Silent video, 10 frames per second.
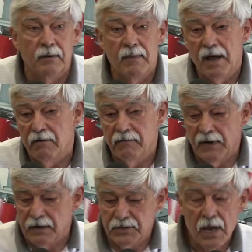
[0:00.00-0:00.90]
to modern
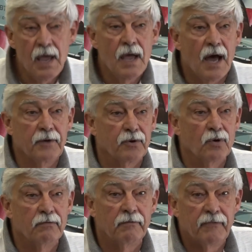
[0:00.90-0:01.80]
fighters? I don't
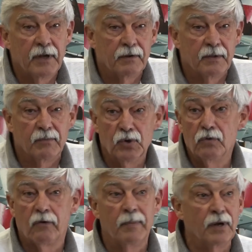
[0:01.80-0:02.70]
know of a fighter that
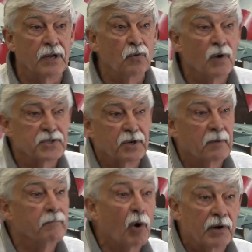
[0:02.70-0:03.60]
maneuverability wasn't
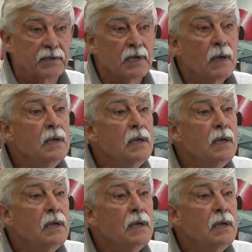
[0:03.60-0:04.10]
important.